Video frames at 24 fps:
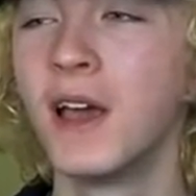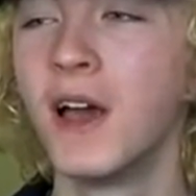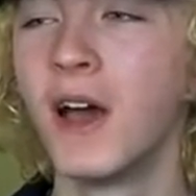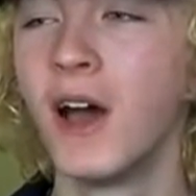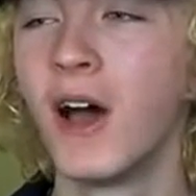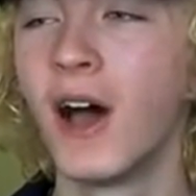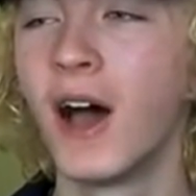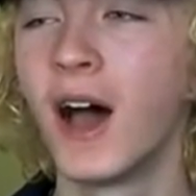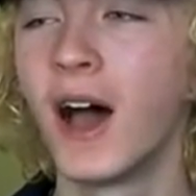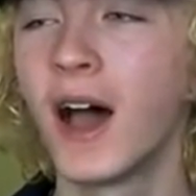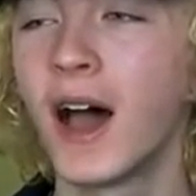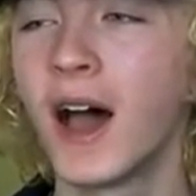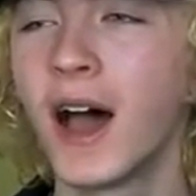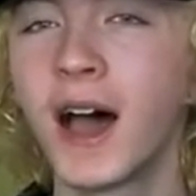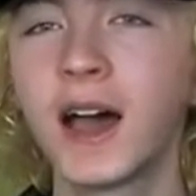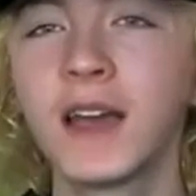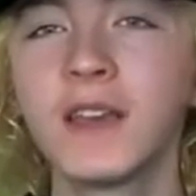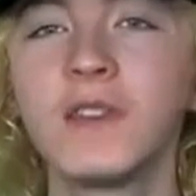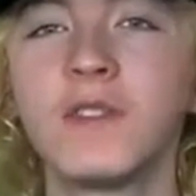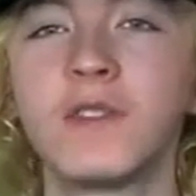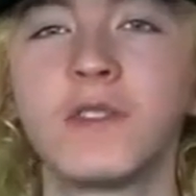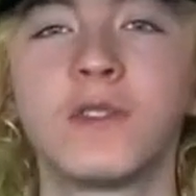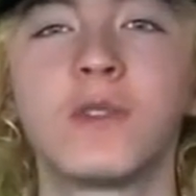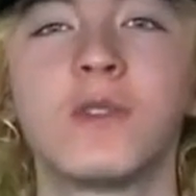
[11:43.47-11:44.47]
a high
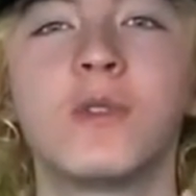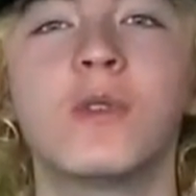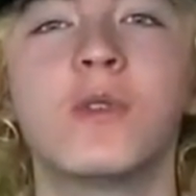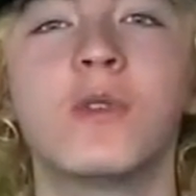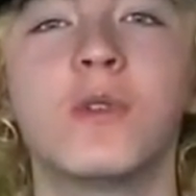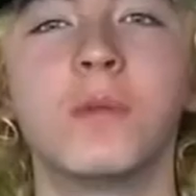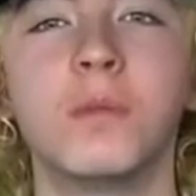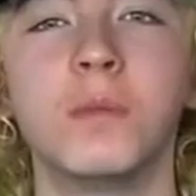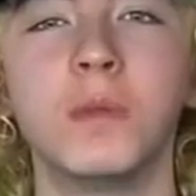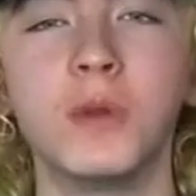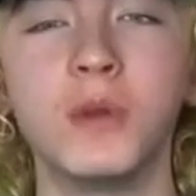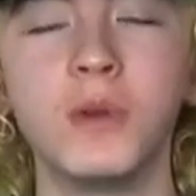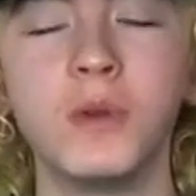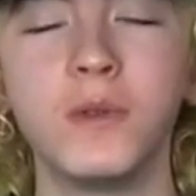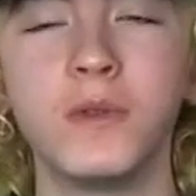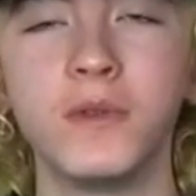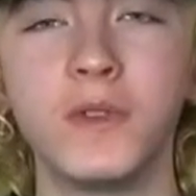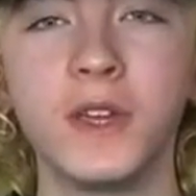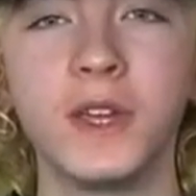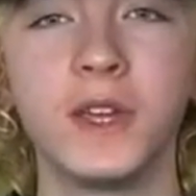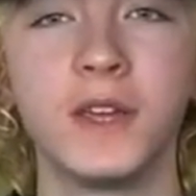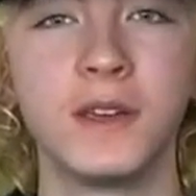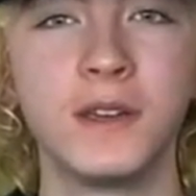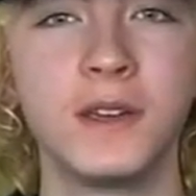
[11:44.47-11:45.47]
school
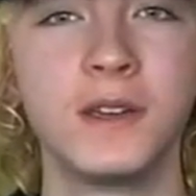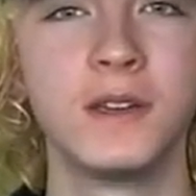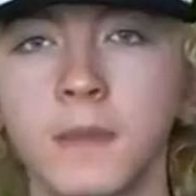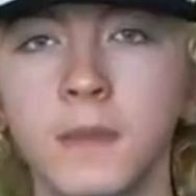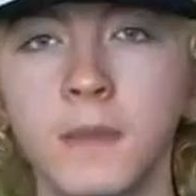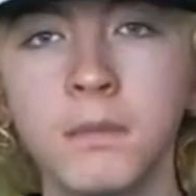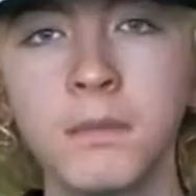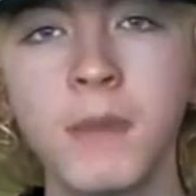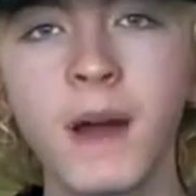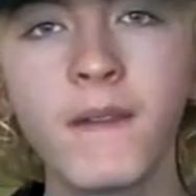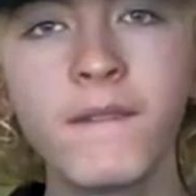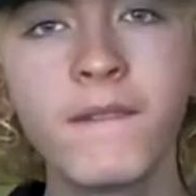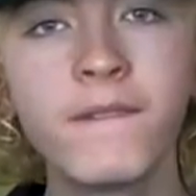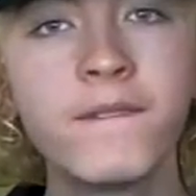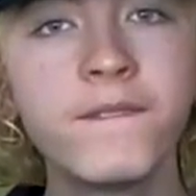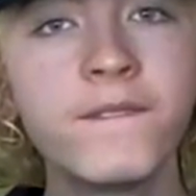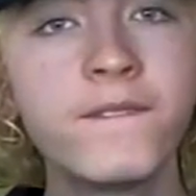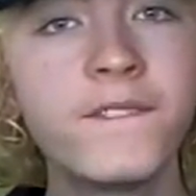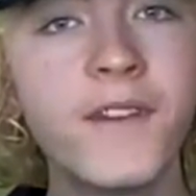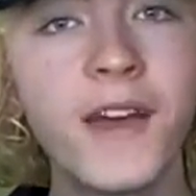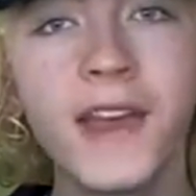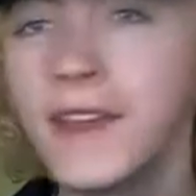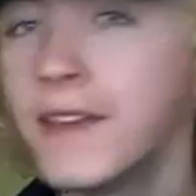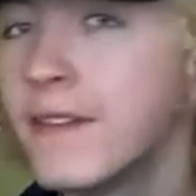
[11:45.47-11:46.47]
movie. My
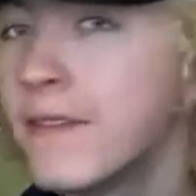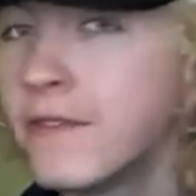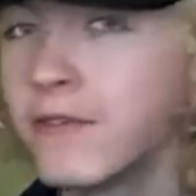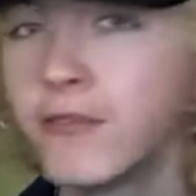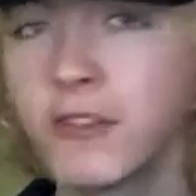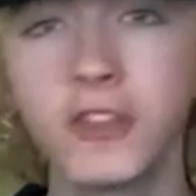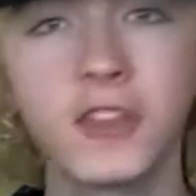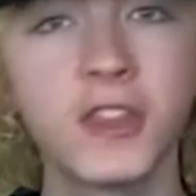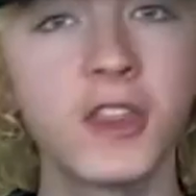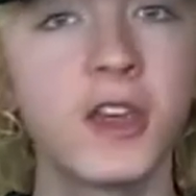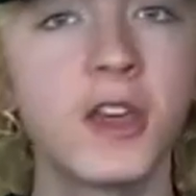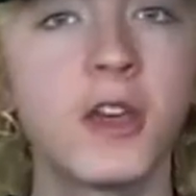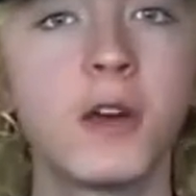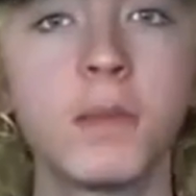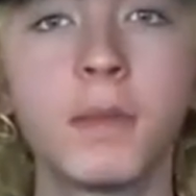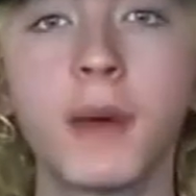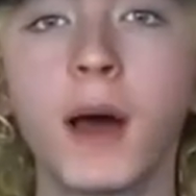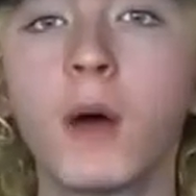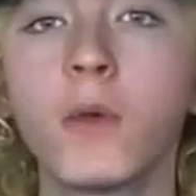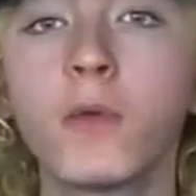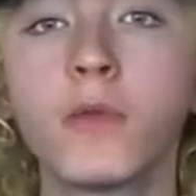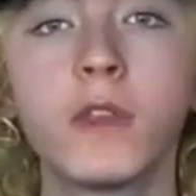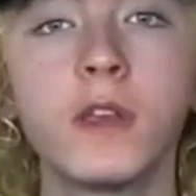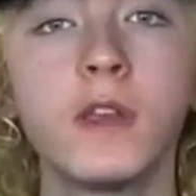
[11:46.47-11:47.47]
favourite thing
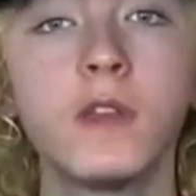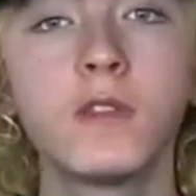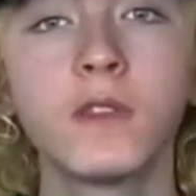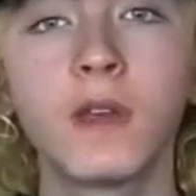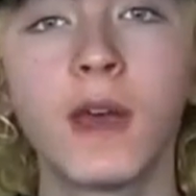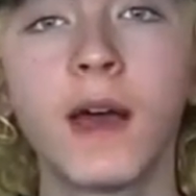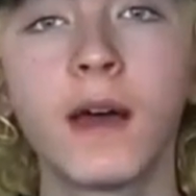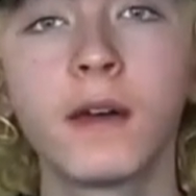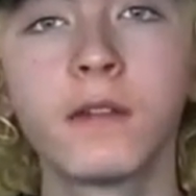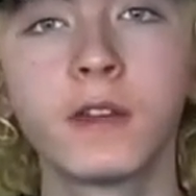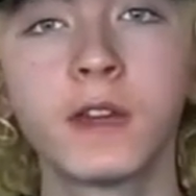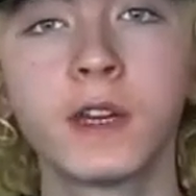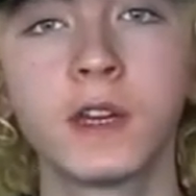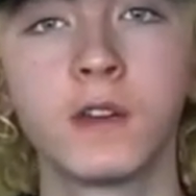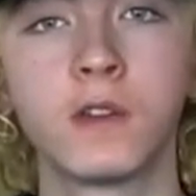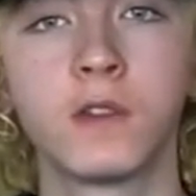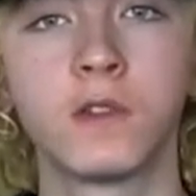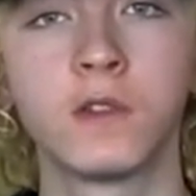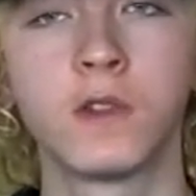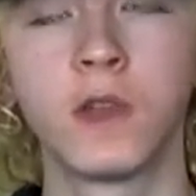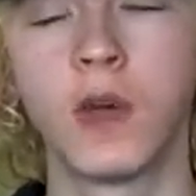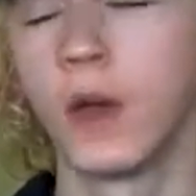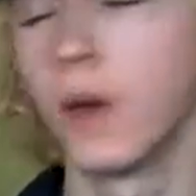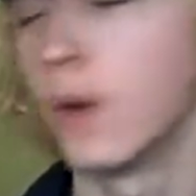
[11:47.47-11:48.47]
about these
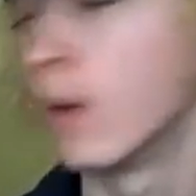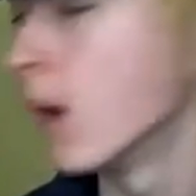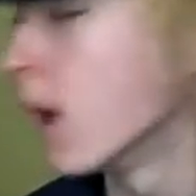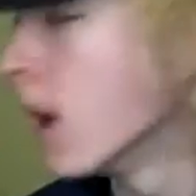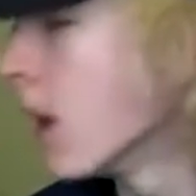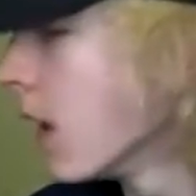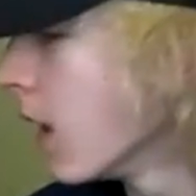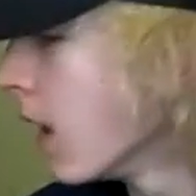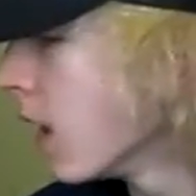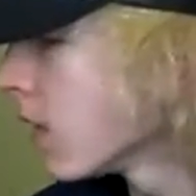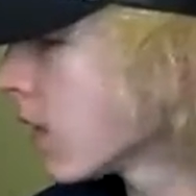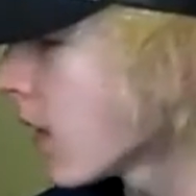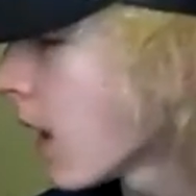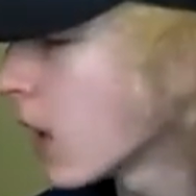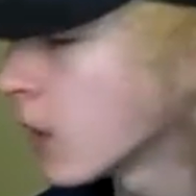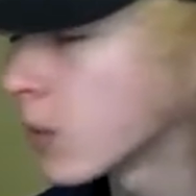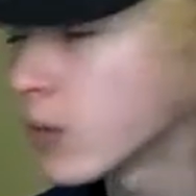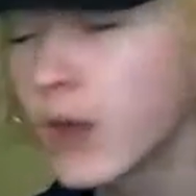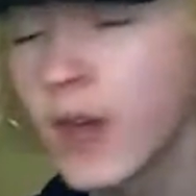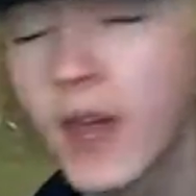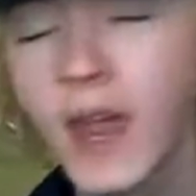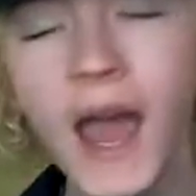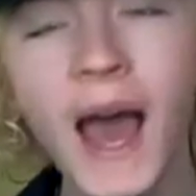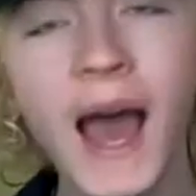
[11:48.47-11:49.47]
characters though is how
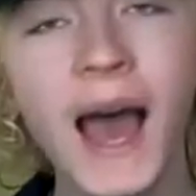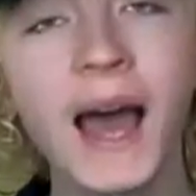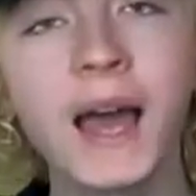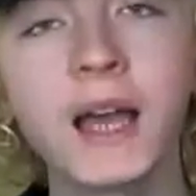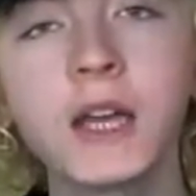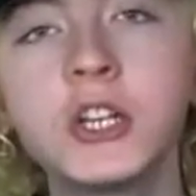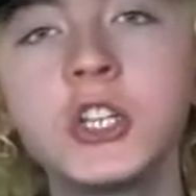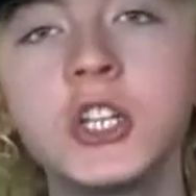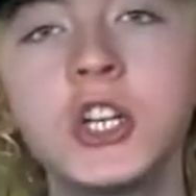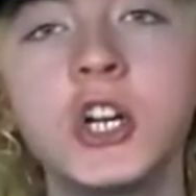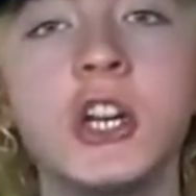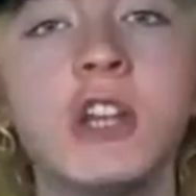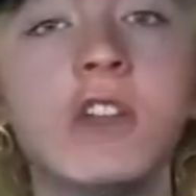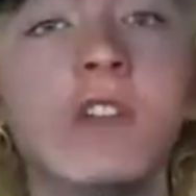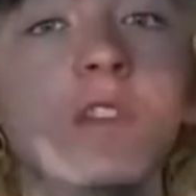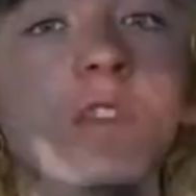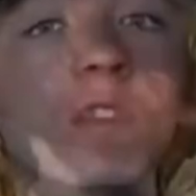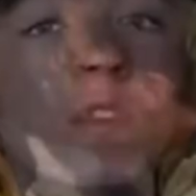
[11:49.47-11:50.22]
they actually